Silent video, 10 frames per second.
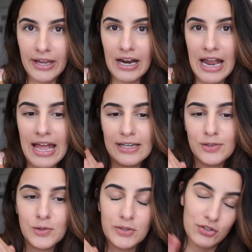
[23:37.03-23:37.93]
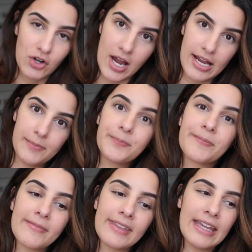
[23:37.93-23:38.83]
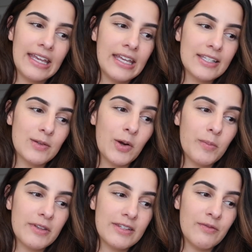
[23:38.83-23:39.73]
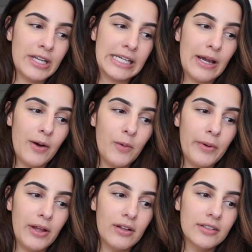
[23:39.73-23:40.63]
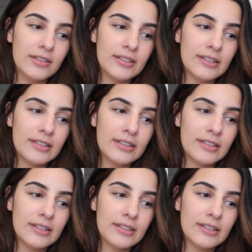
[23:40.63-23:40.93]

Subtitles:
there and who is trying. So I hope this video will